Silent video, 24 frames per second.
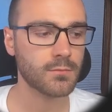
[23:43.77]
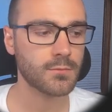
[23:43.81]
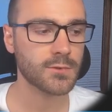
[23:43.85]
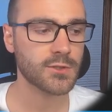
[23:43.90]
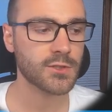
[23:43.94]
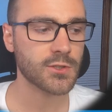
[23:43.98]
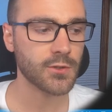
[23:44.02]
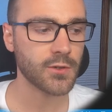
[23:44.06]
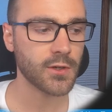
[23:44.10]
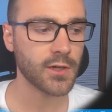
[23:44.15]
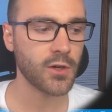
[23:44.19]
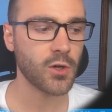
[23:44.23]

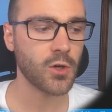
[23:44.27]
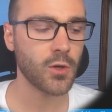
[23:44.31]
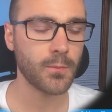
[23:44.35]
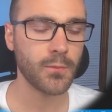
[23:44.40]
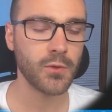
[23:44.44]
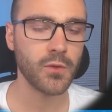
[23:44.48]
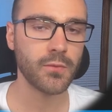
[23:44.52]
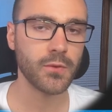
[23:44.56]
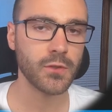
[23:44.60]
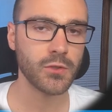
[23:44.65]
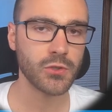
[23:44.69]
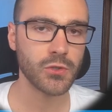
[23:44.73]
So I hope
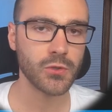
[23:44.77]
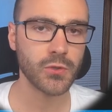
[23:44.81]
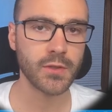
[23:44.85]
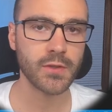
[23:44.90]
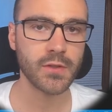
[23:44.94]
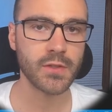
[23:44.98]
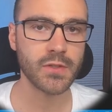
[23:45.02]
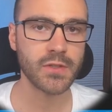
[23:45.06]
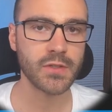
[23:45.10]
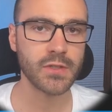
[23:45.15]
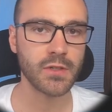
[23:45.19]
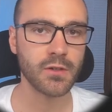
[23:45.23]
you've enjoyed
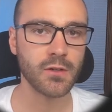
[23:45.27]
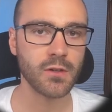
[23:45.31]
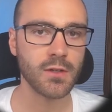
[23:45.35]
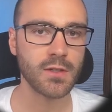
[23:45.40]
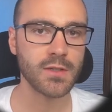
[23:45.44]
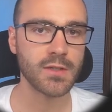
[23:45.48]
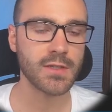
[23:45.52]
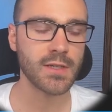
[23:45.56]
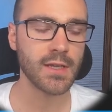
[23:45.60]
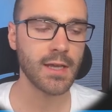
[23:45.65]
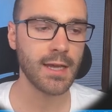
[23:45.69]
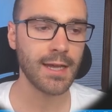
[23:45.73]
this
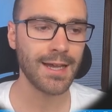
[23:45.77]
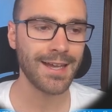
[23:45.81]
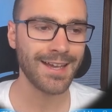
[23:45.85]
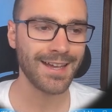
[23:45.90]
series,